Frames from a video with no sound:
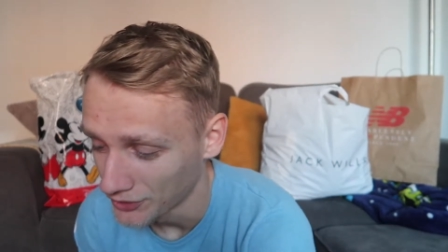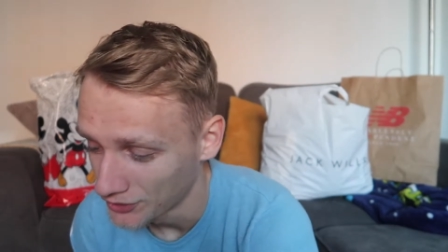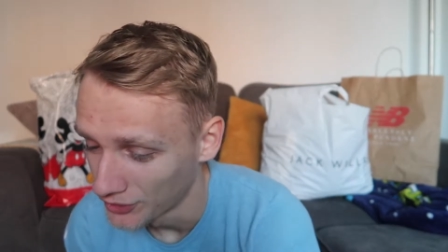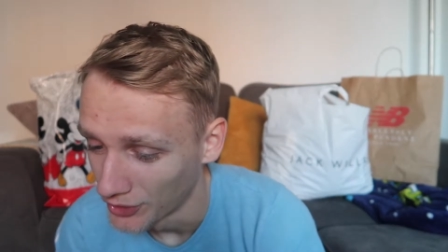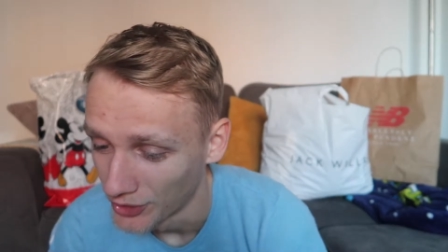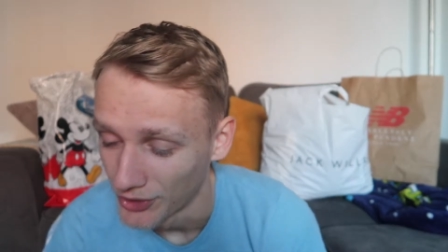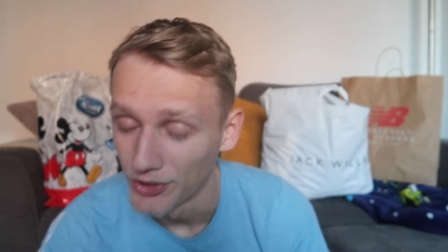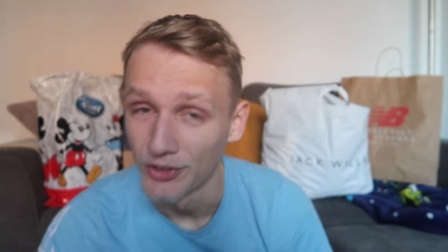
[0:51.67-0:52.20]

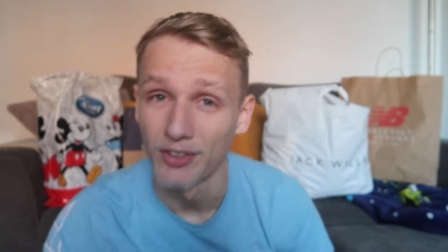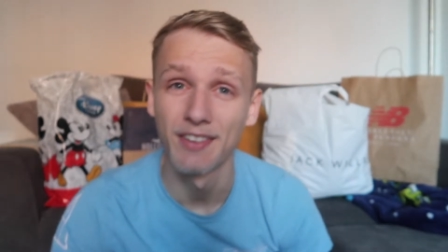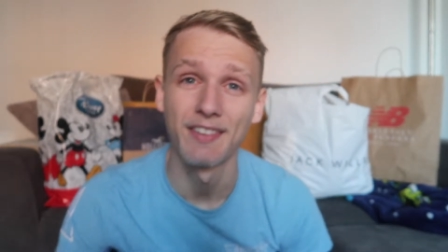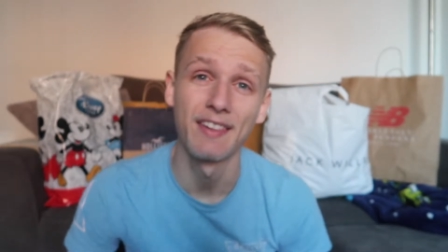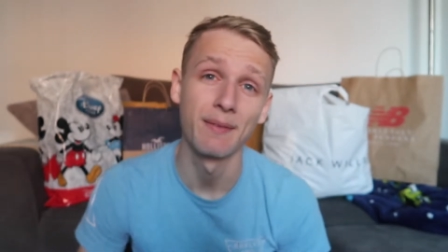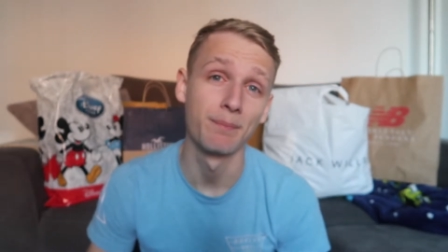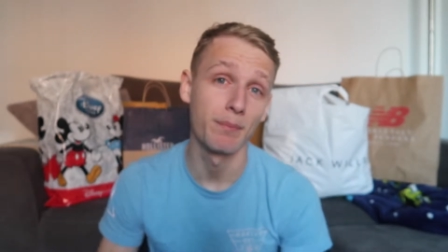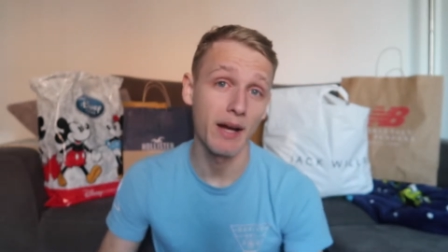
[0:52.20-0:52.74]
So the reason
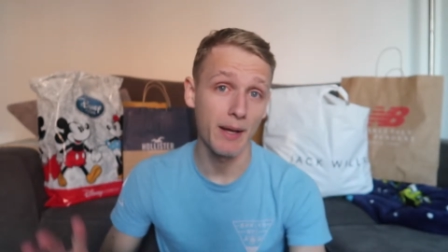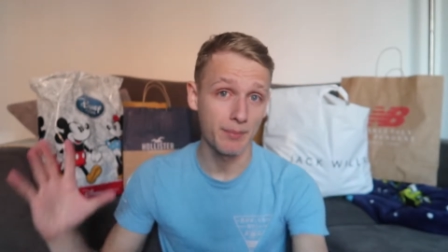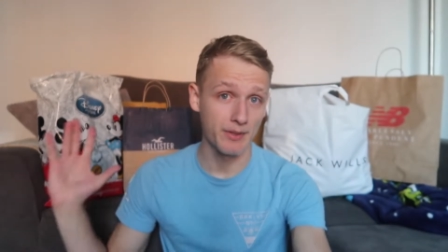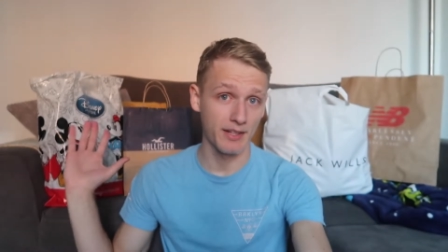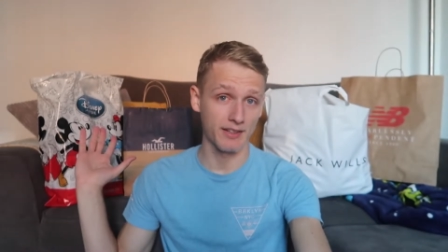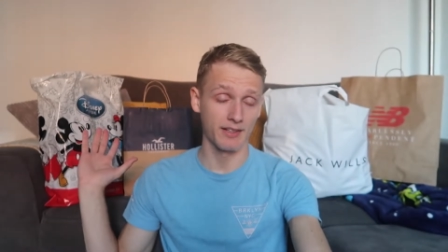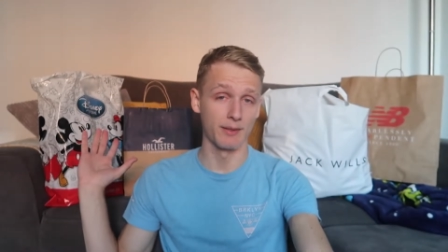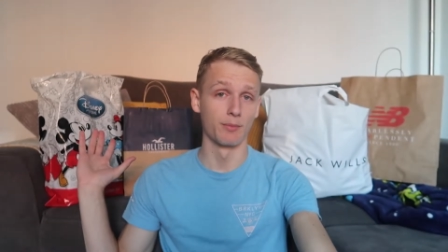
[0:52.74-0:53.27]
I didn't buy
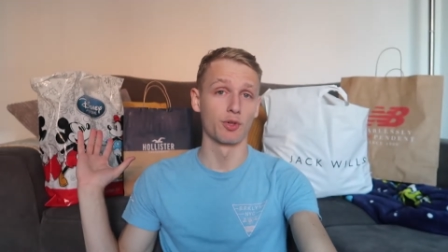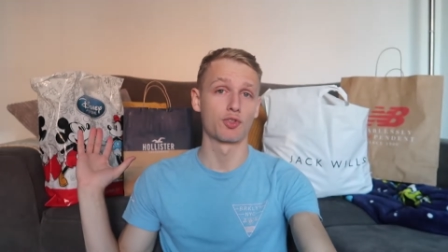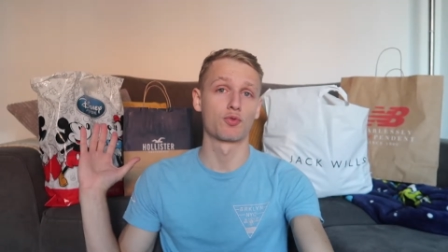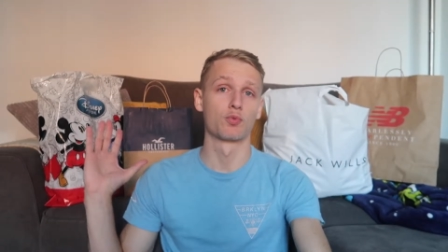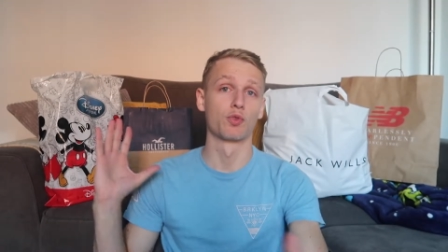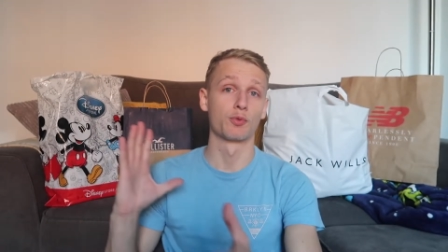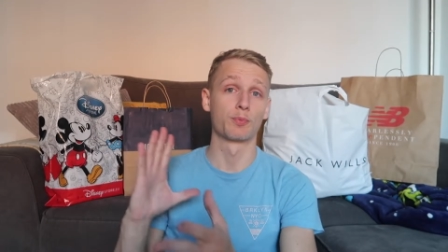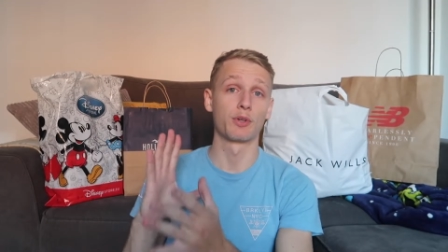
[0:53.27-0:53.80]
particularly much
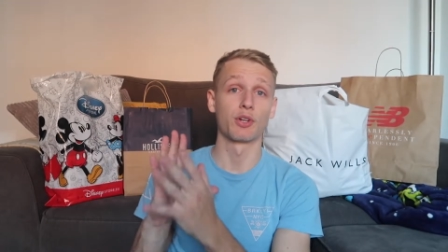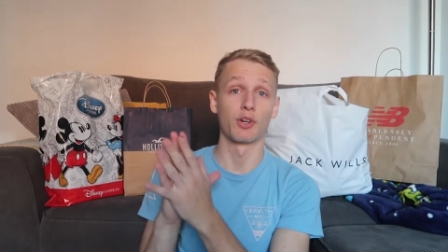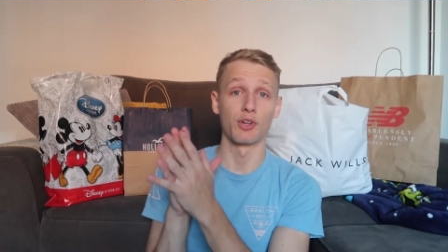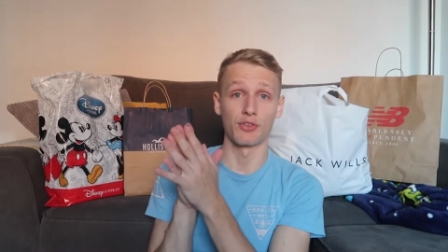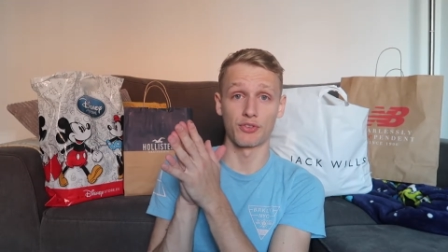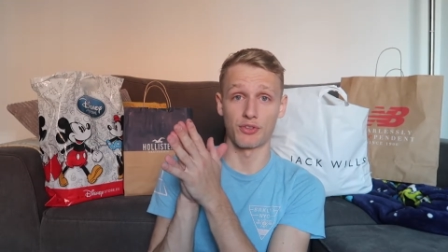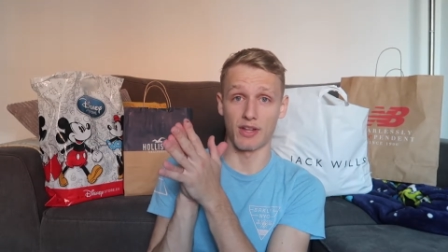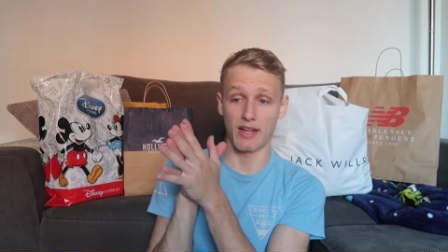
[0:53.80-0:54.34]
was
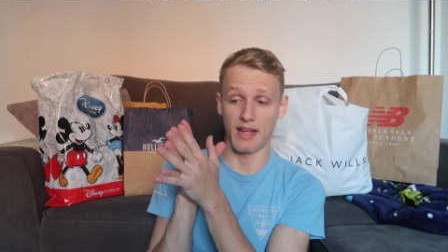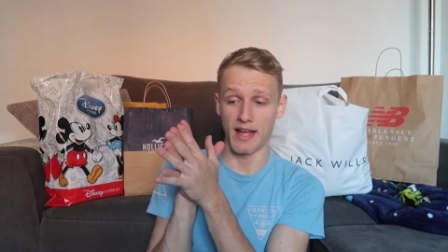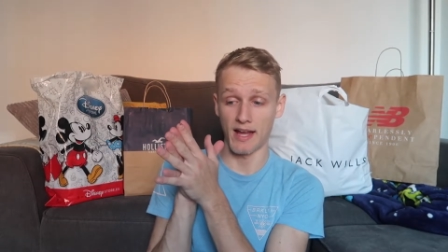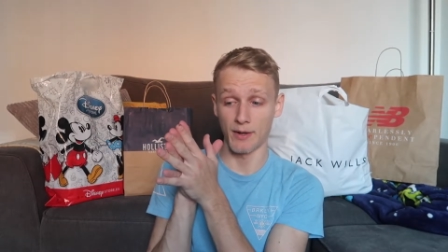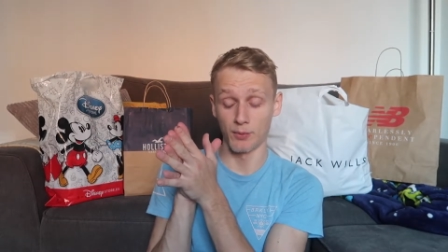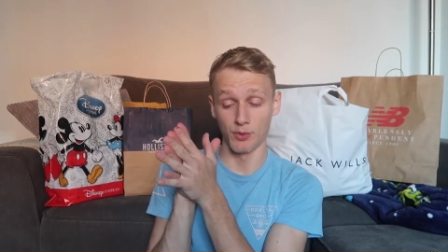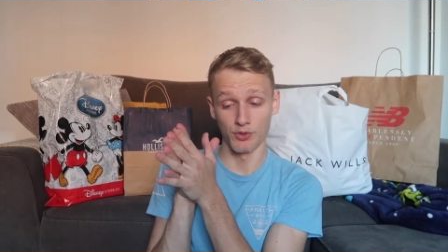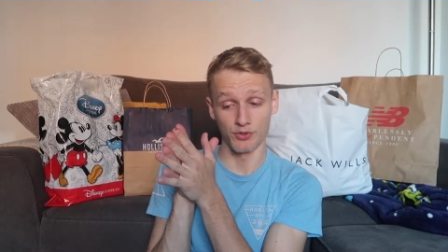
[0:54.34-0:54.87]
because
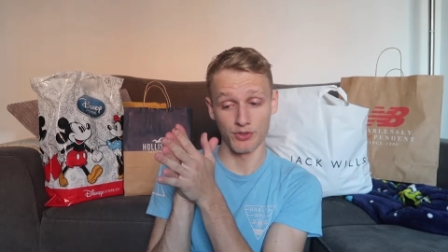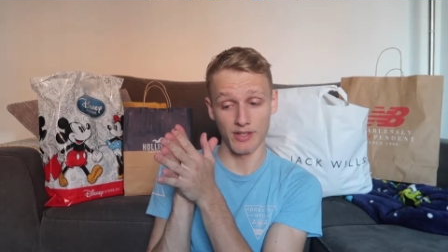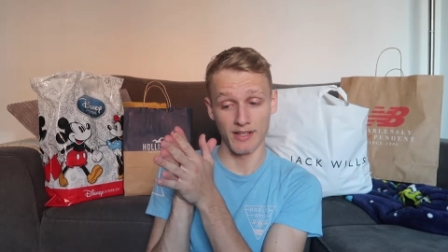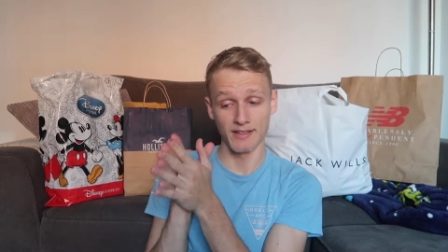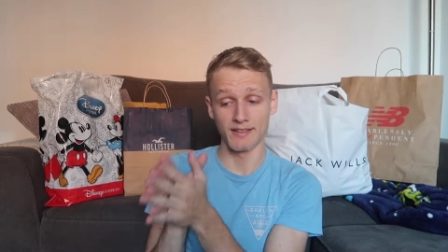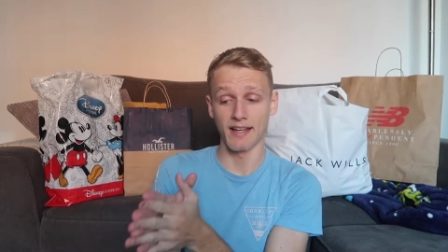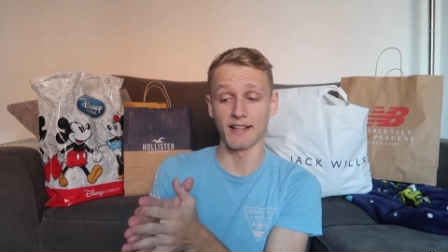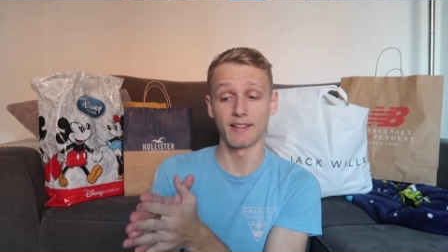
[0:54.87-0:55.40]
I was
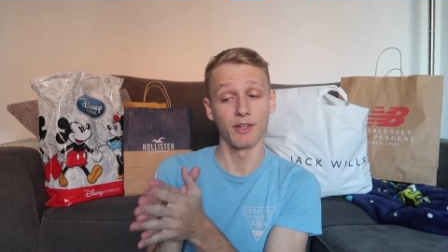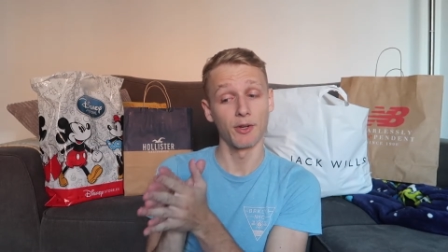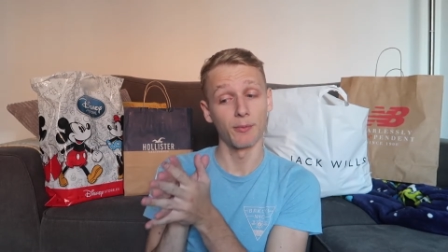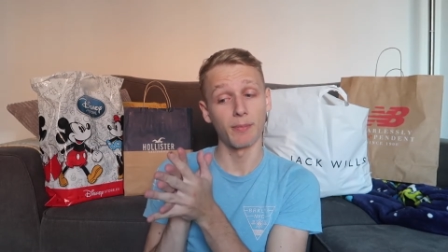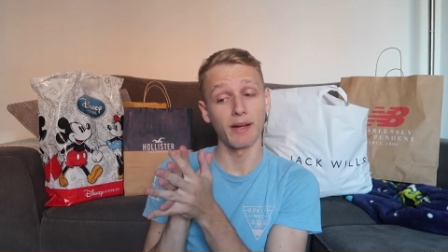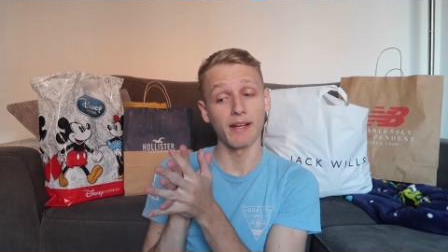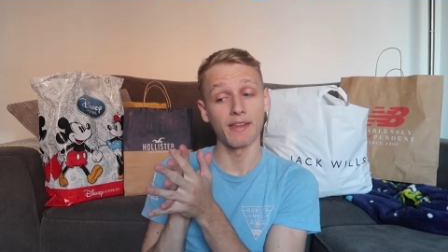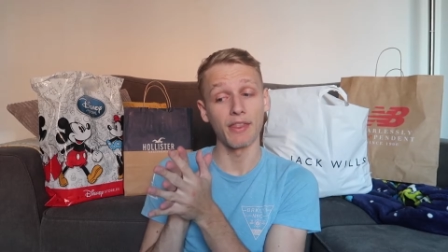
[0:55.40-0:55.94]
intending
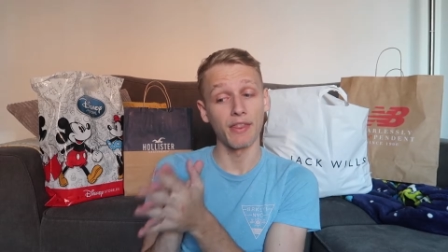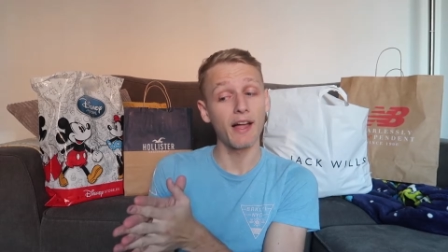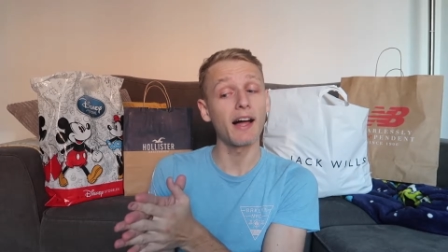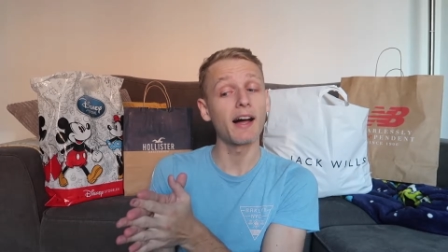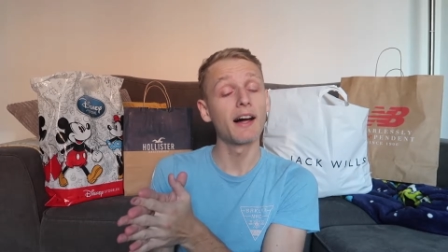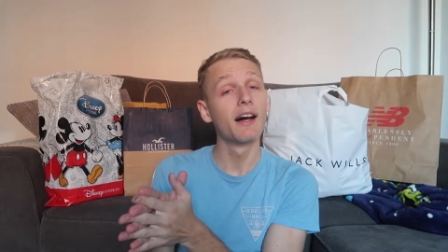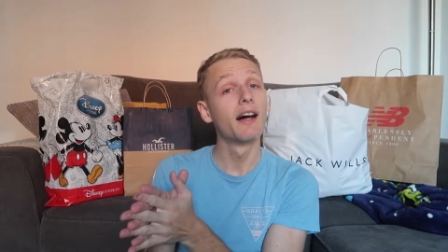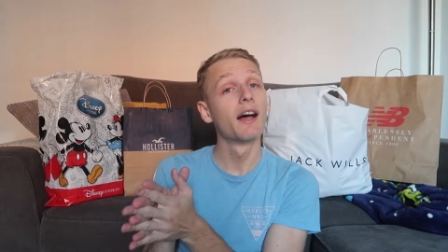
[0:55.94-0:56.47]
on buying
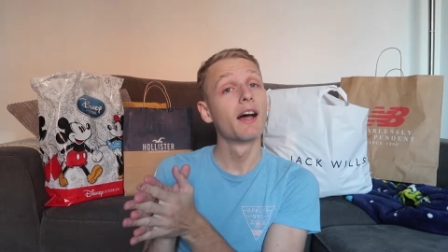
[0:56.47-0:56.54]
that